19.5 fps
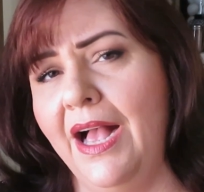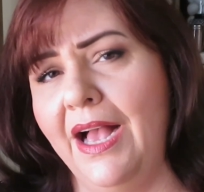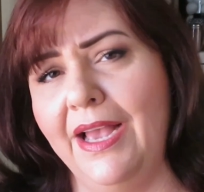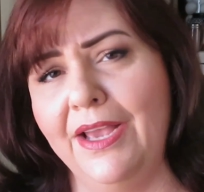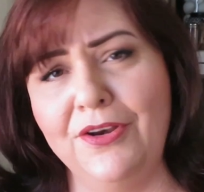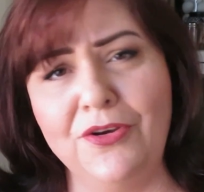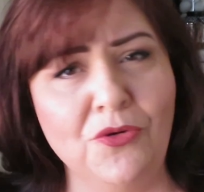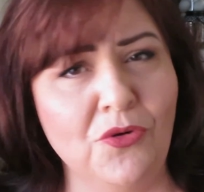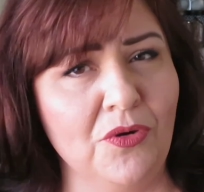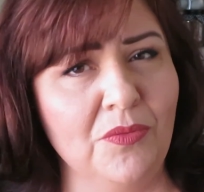
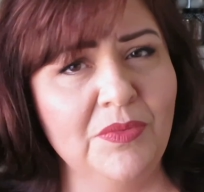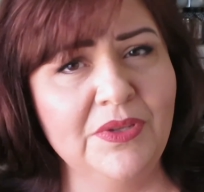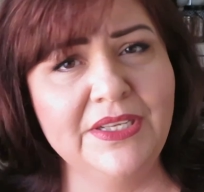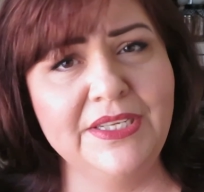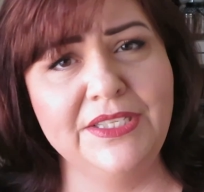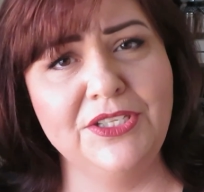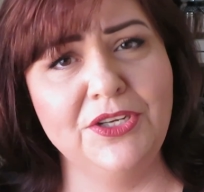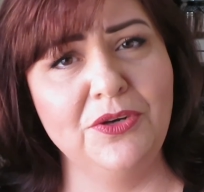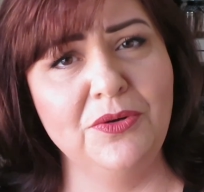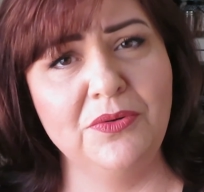I
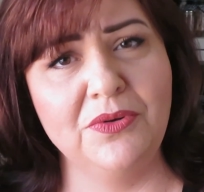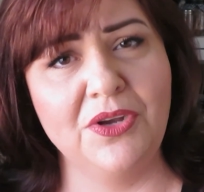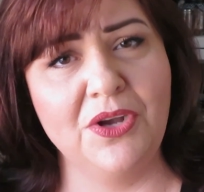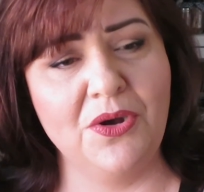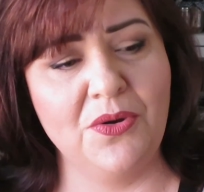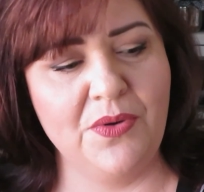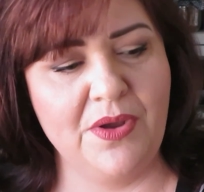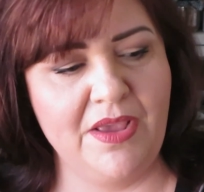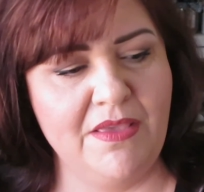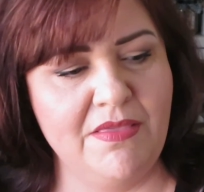normally don't
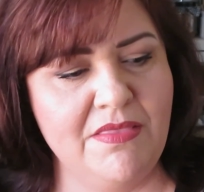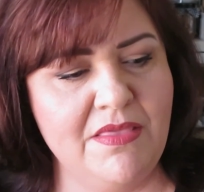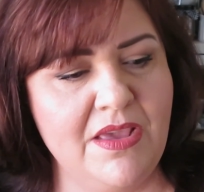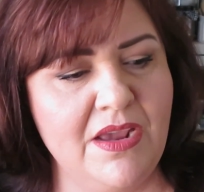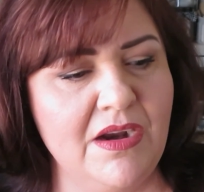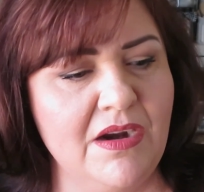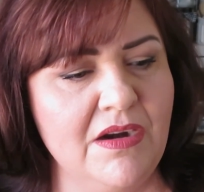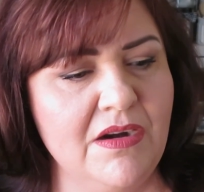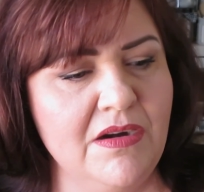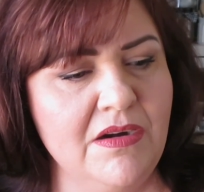go in
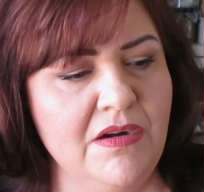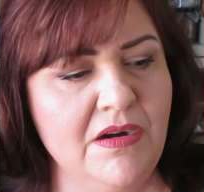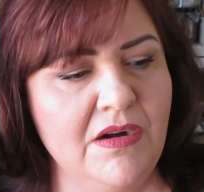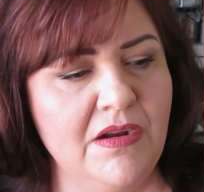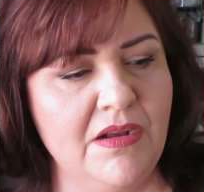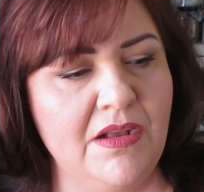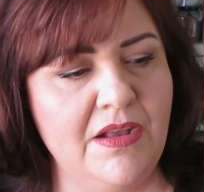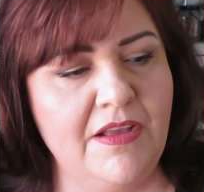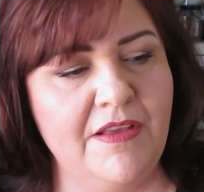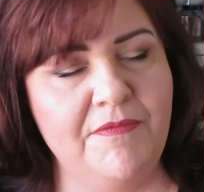there.
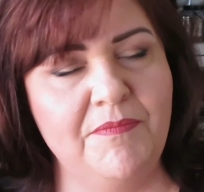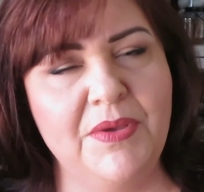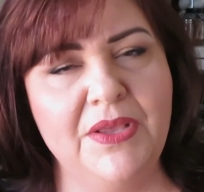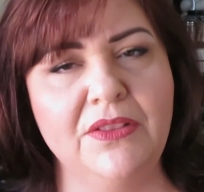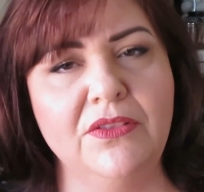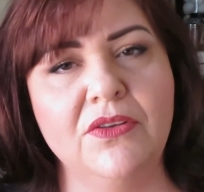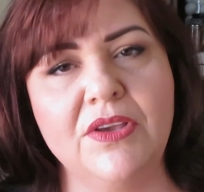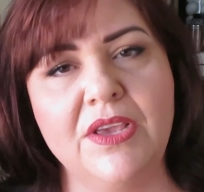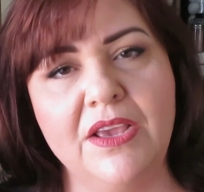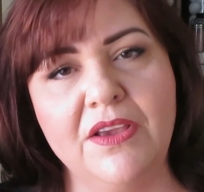I've
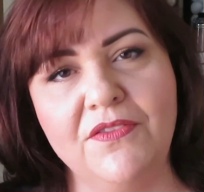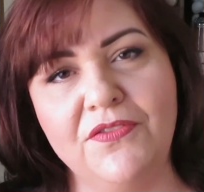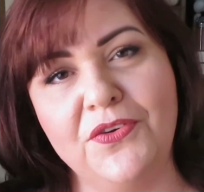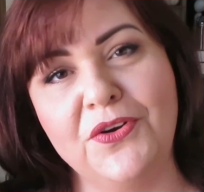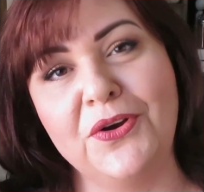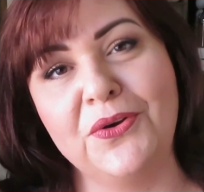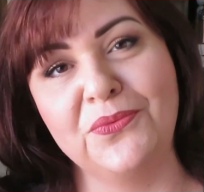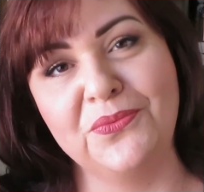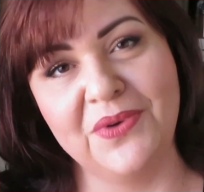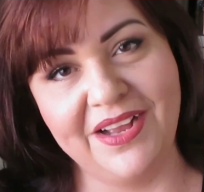been looking
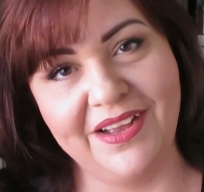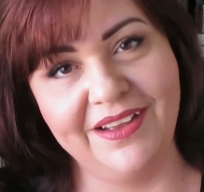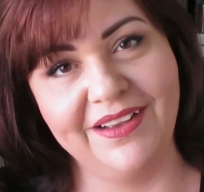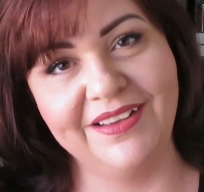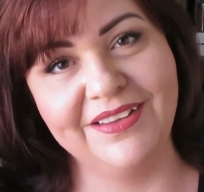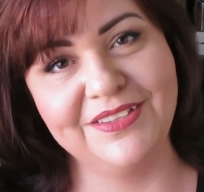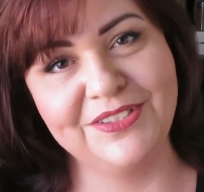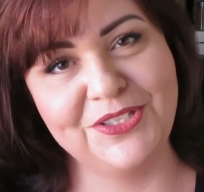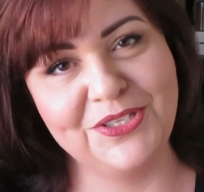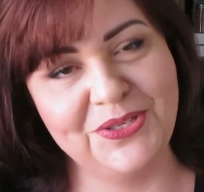for a
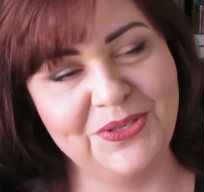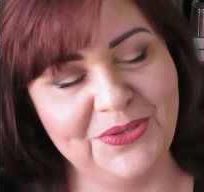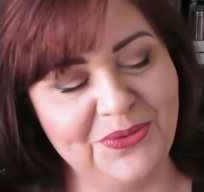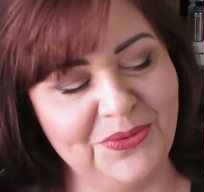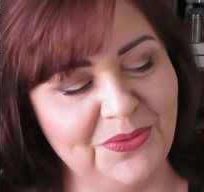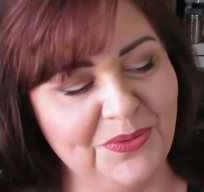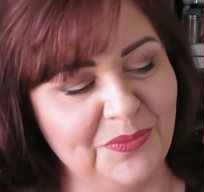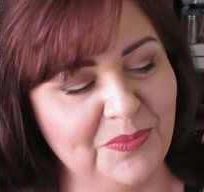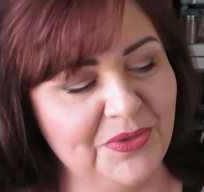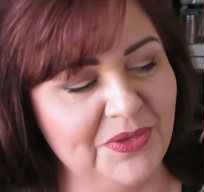rug
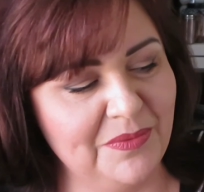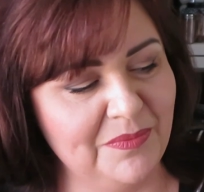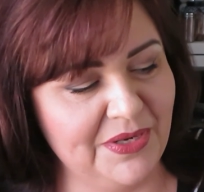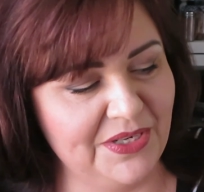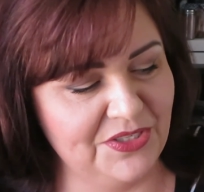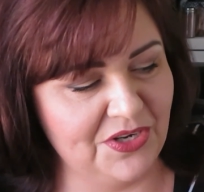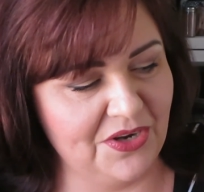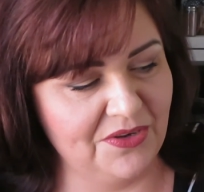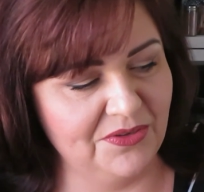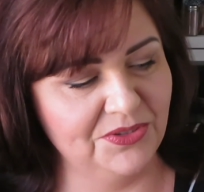to put in
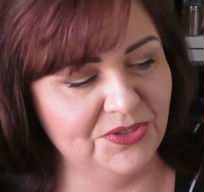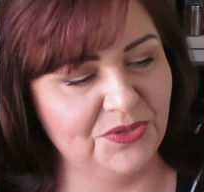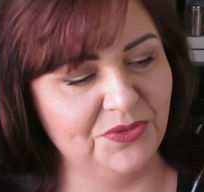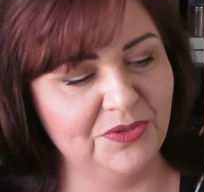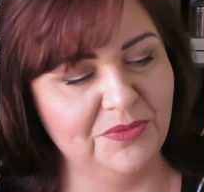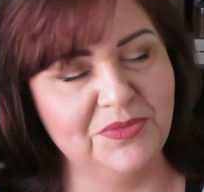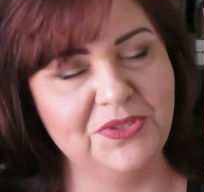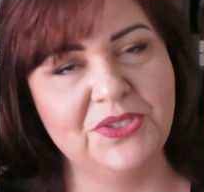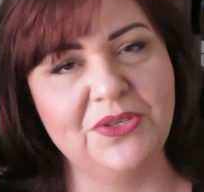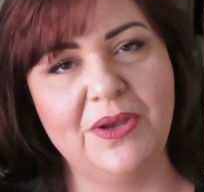my daughter's
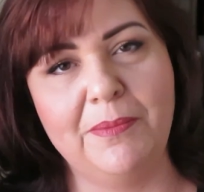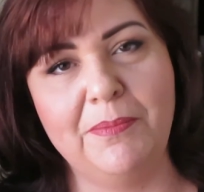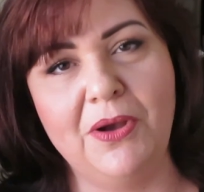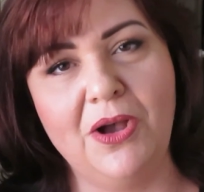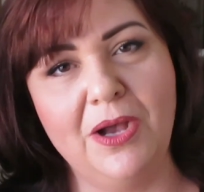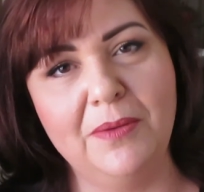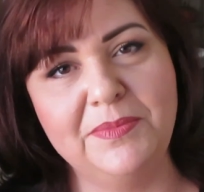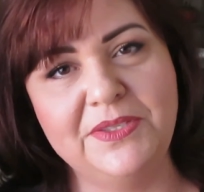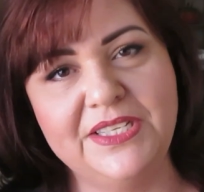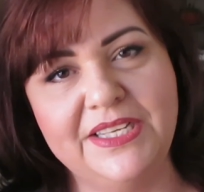room, so I
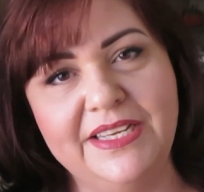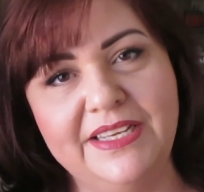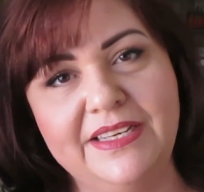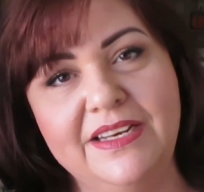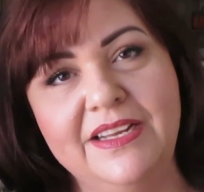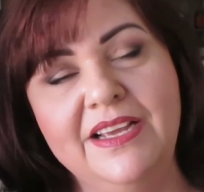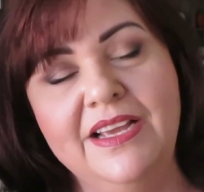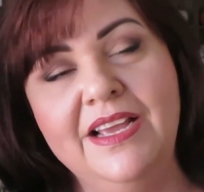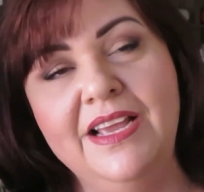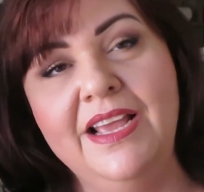popped
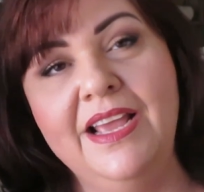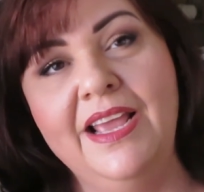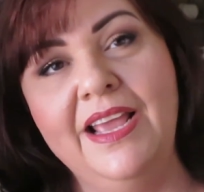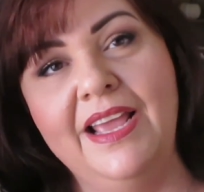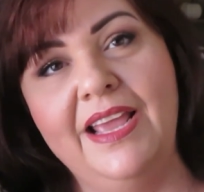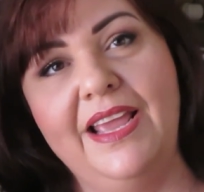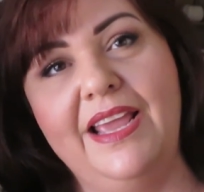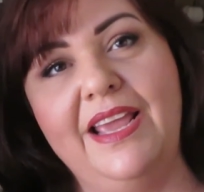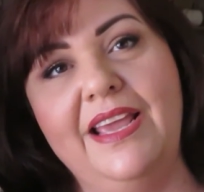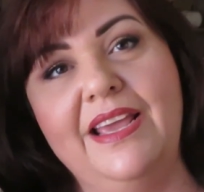in,
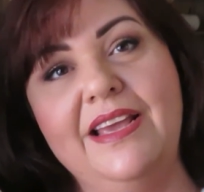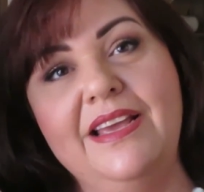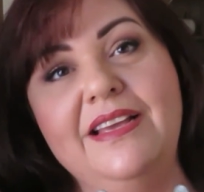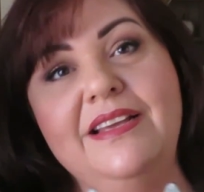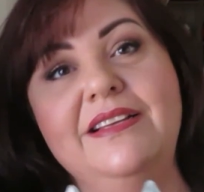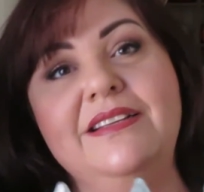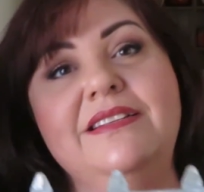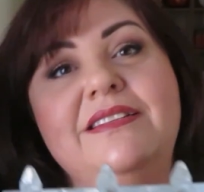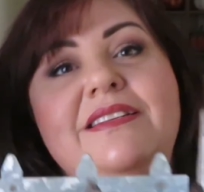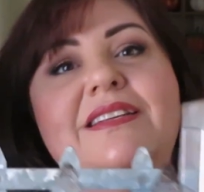
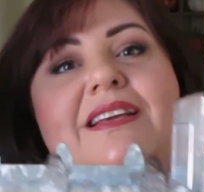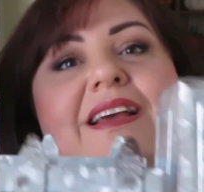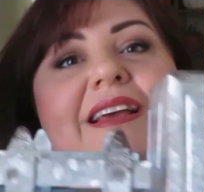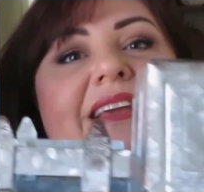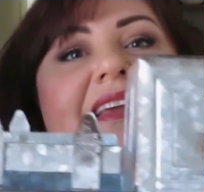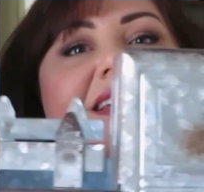and I